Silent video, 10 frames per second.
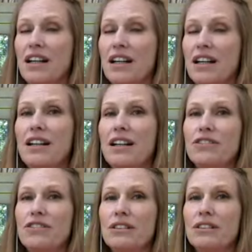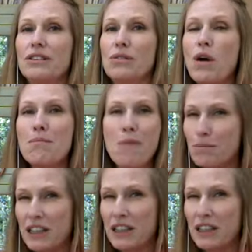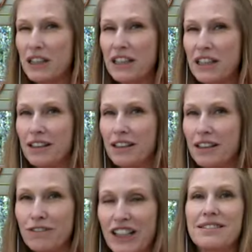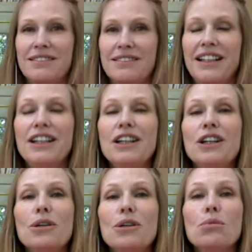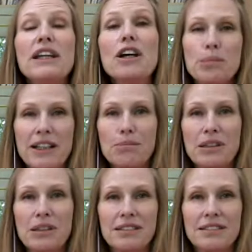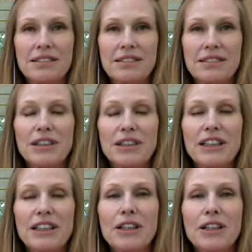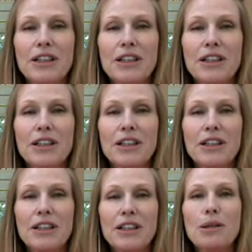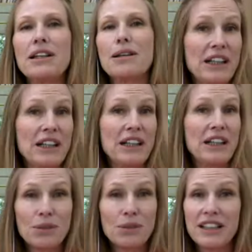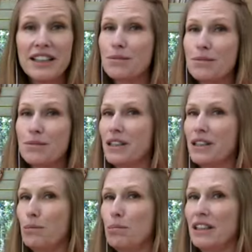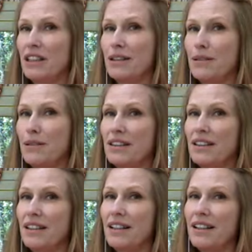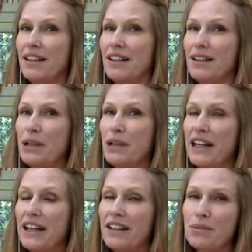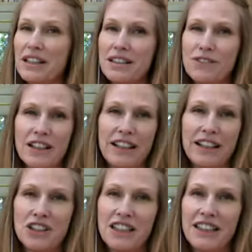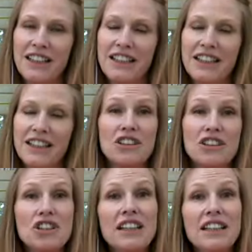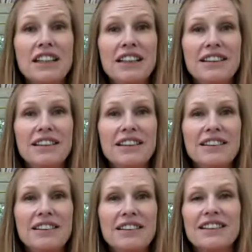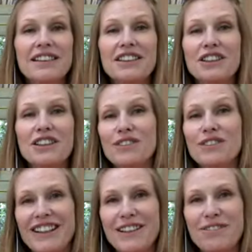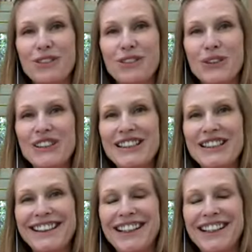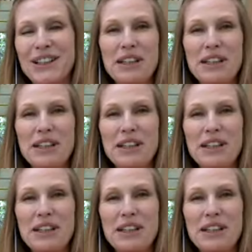what must be for us, we open up. We open up neural pathways, we open up pathways for our energy, chi, the universal life force.